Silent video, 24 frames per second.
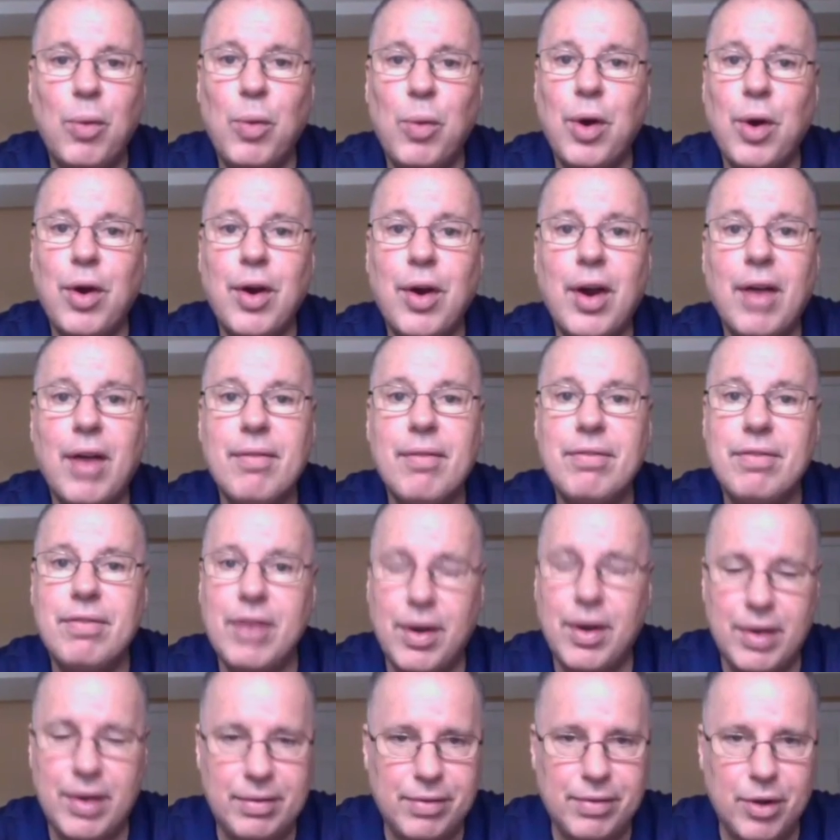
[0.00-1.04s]
were
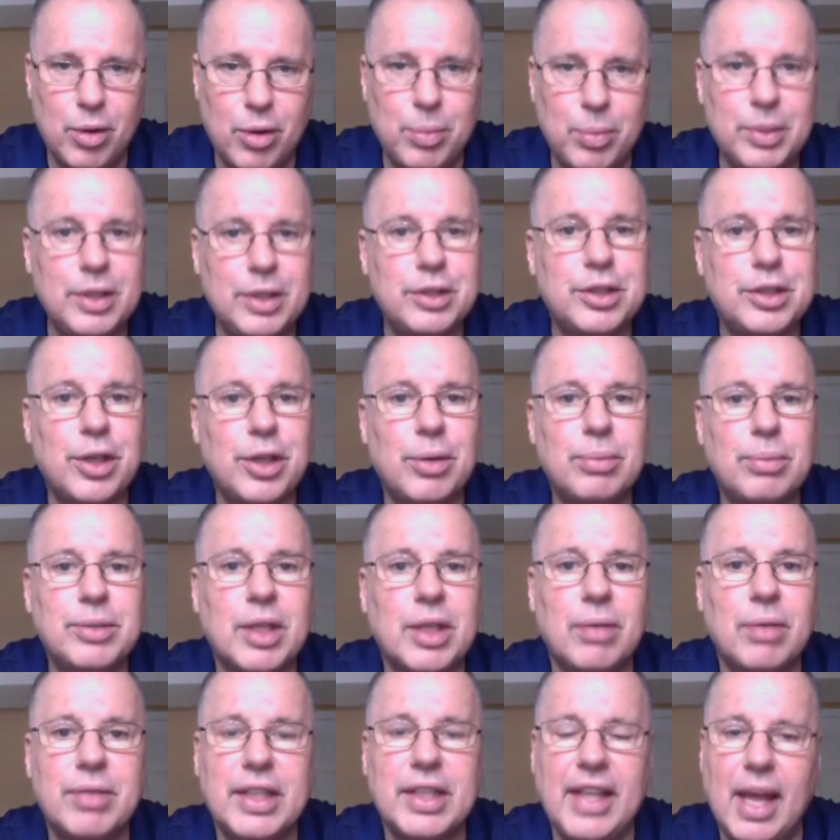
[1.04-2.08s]
very verbal in
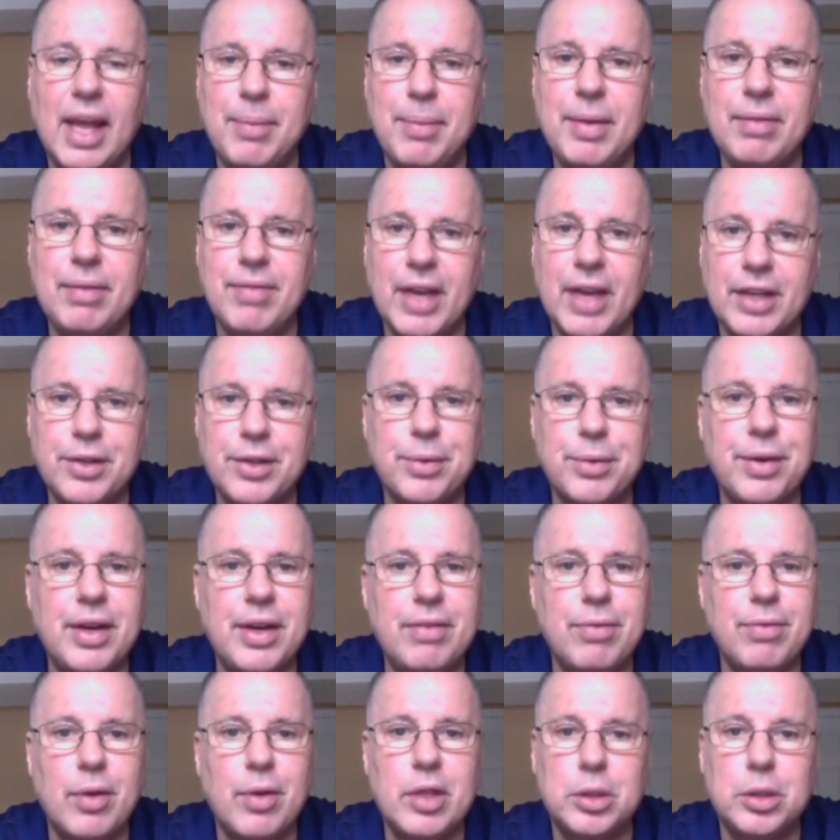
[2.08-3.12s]
terms of claiming
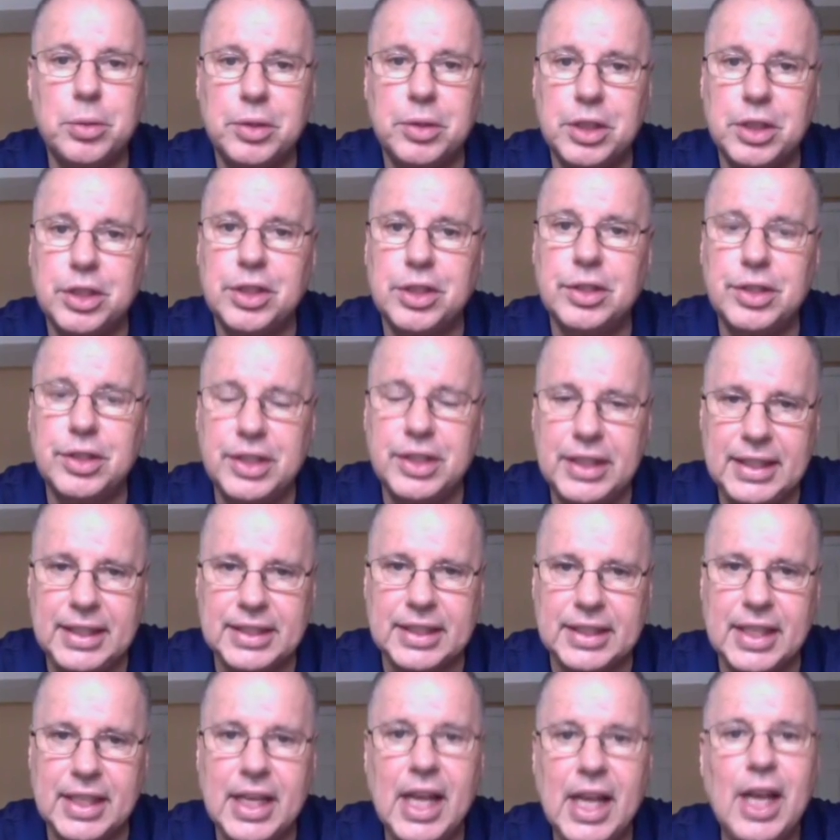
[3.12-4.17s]
victory for the traditional
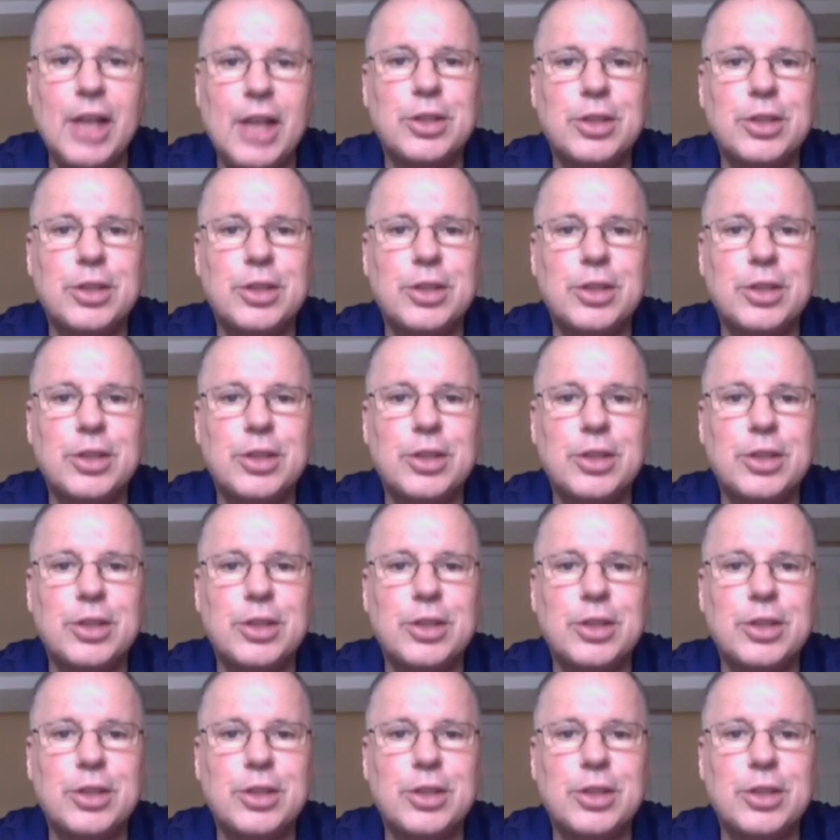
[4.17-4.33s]
season.